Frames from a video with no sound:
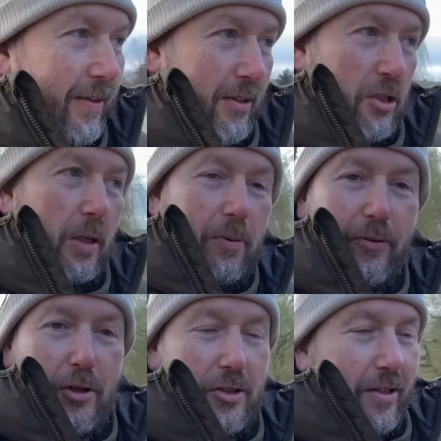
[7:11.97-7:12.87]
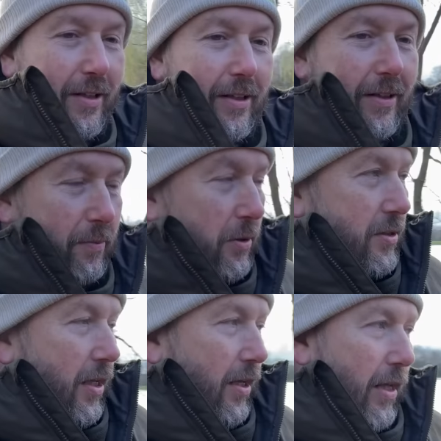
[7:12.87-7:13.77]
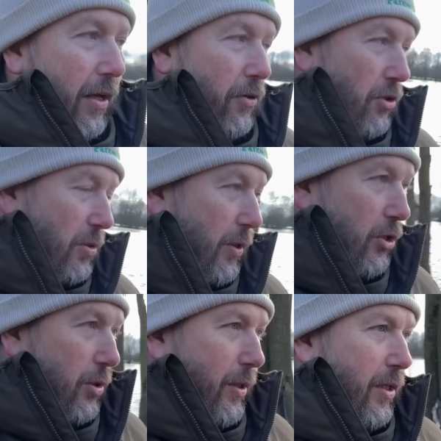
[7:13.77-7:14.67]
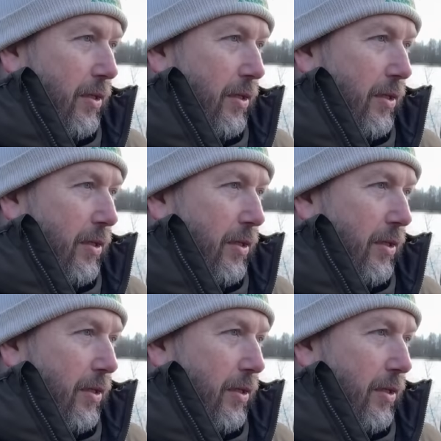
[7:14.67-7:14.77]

Cheaper version, I think. But nah, nice to meet you, Jimmy.